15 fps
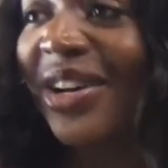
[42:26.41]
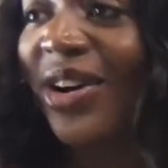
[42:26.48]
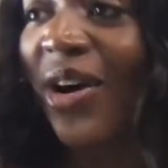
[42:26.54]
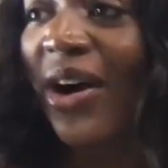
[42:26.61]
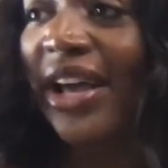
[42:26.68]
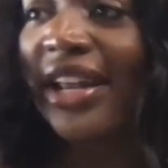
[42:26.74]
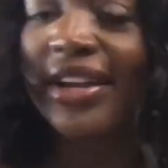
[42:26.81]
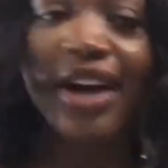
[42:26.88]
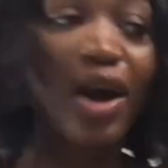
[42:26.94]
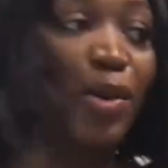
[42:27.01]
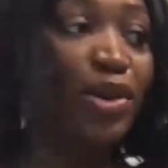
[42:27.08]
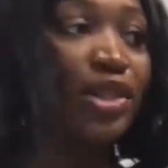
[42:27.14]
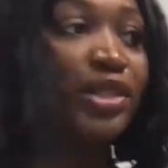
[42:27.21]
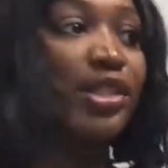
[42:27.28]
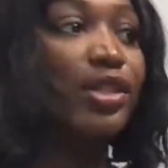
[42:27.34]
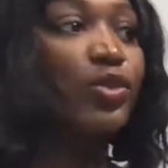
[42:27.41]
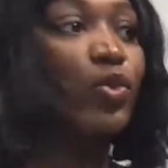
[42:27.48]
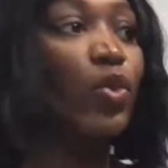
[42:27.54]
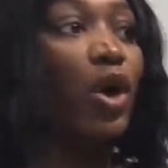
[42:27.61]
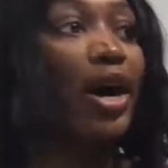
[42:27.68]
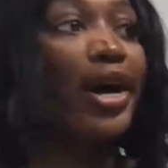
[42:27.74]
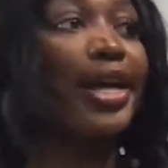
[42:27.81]
Go ahead and comment. This is
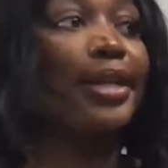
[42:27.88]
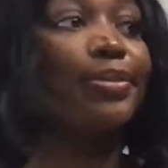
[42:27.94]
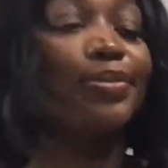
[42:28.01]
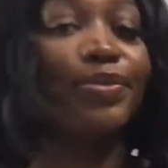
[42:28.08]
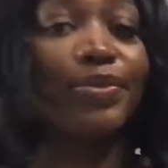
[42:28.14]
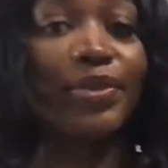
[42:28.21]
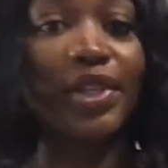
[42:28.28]
one.